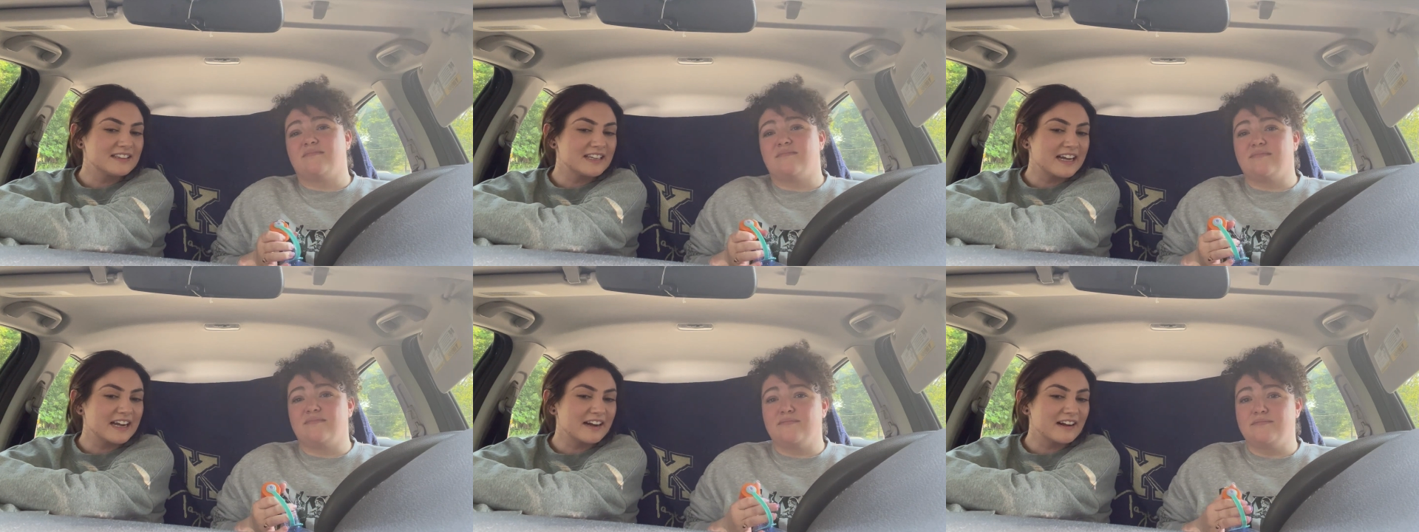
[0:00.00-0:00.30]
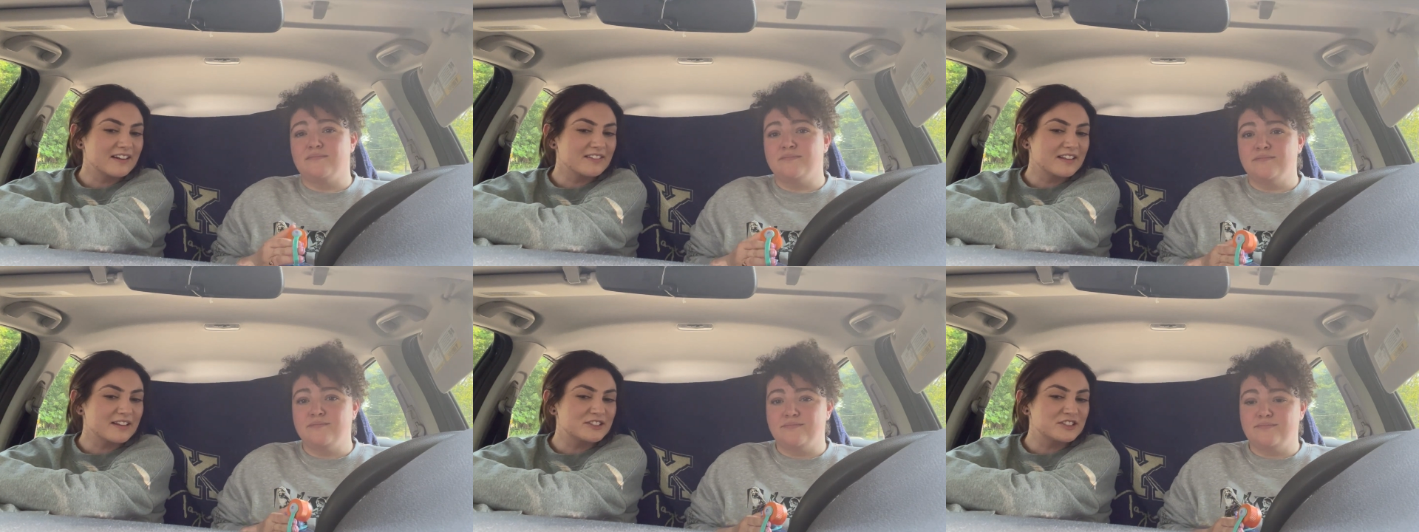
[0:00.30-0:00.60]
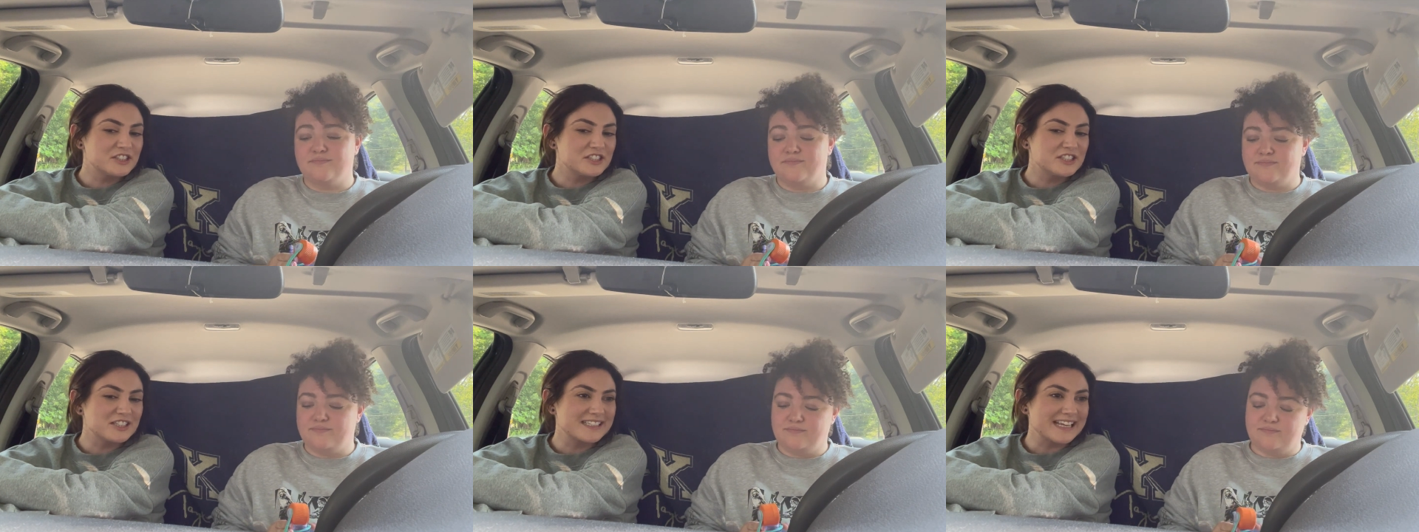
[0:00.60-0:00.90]
Speaker 1: there
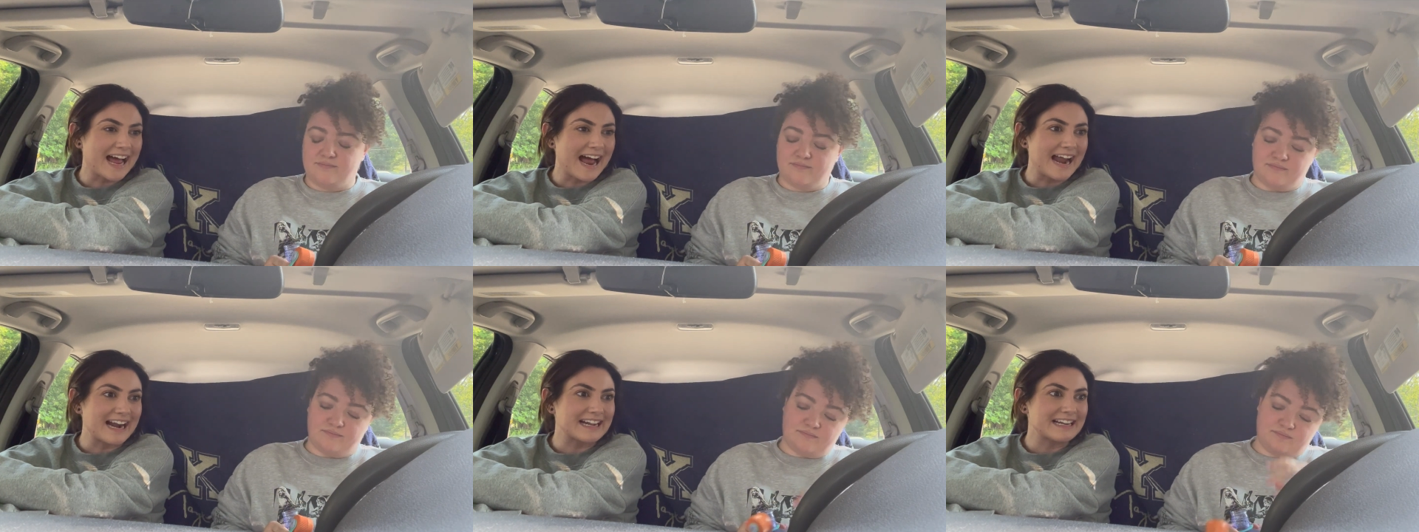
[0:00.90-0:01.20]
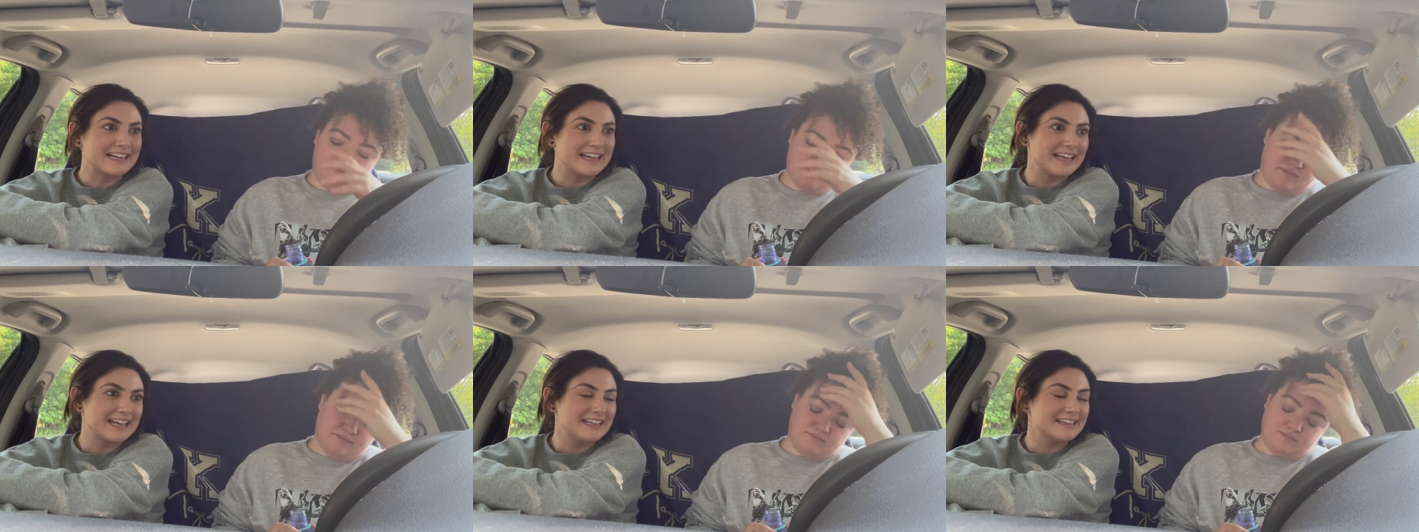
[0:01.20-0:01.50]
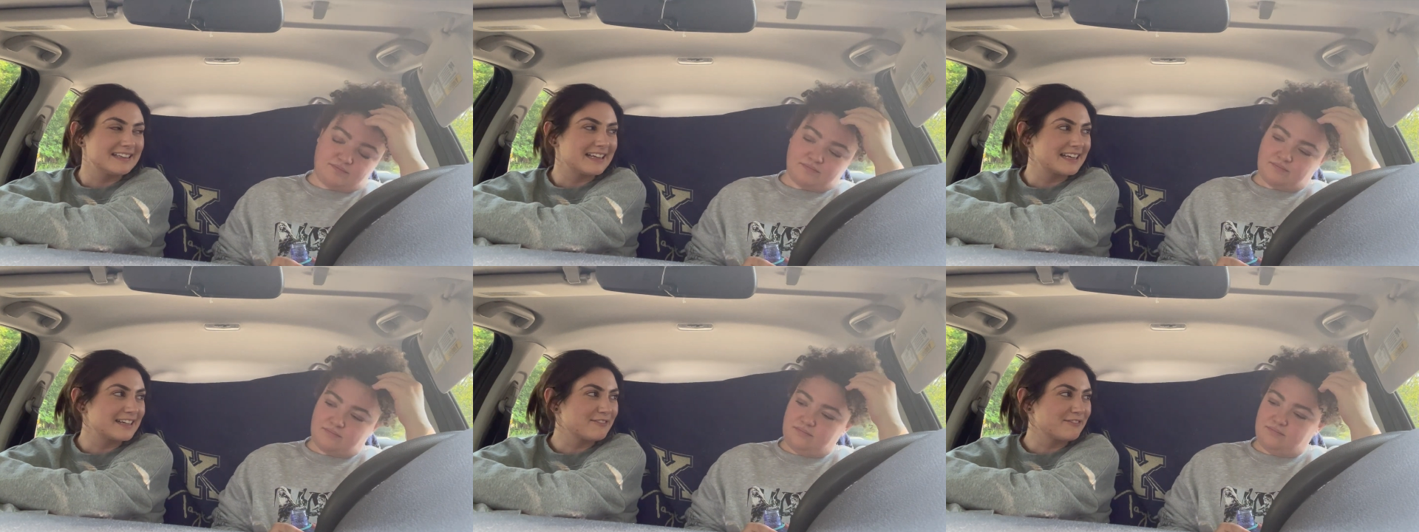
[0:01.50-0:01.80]
that she just added
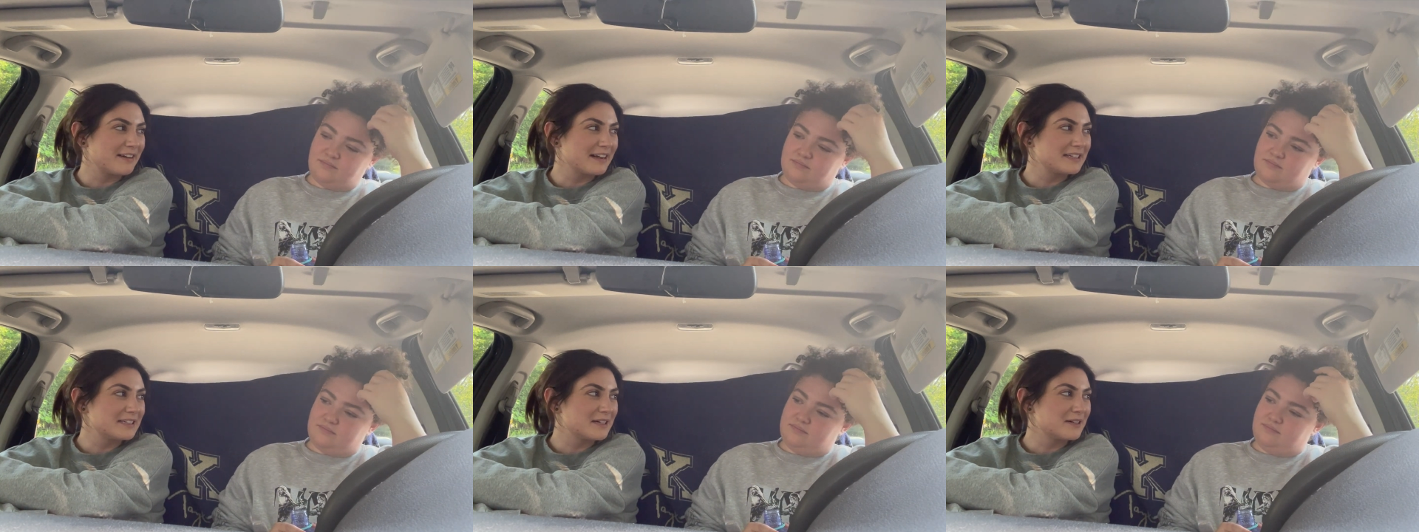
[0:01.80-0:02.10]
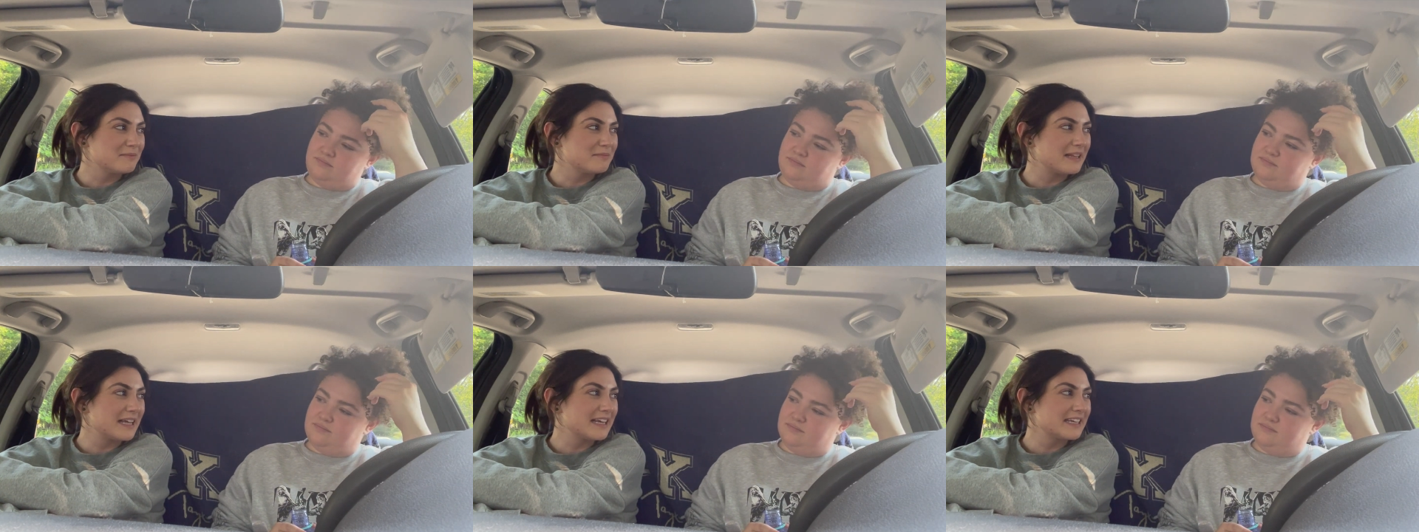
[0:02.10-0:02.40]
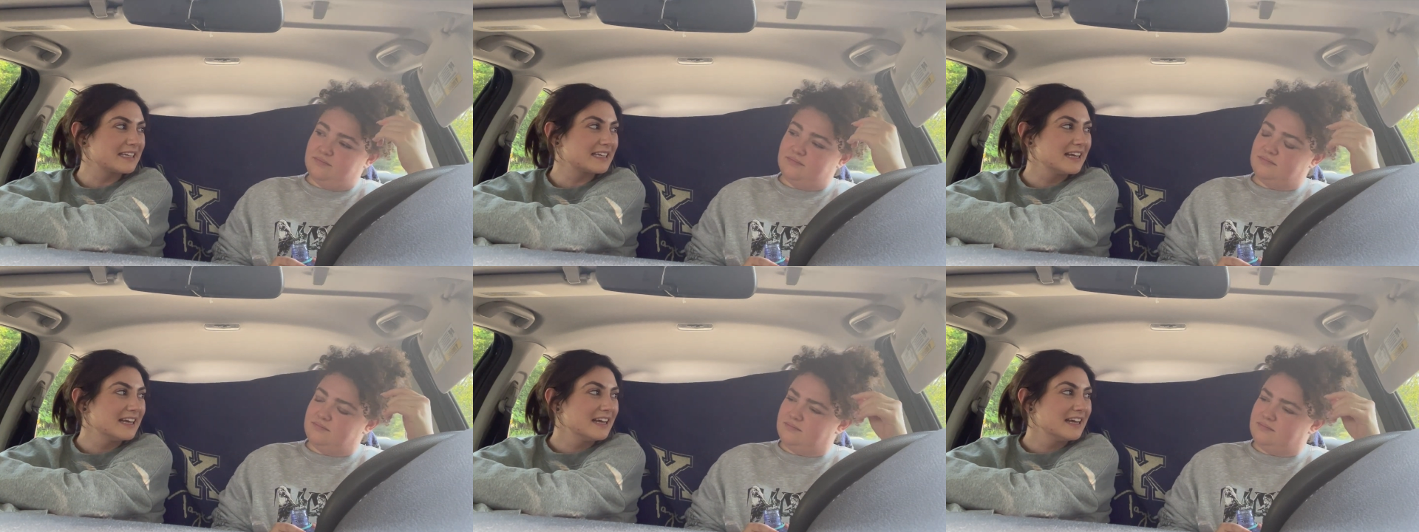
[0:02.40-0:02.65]
in like random like.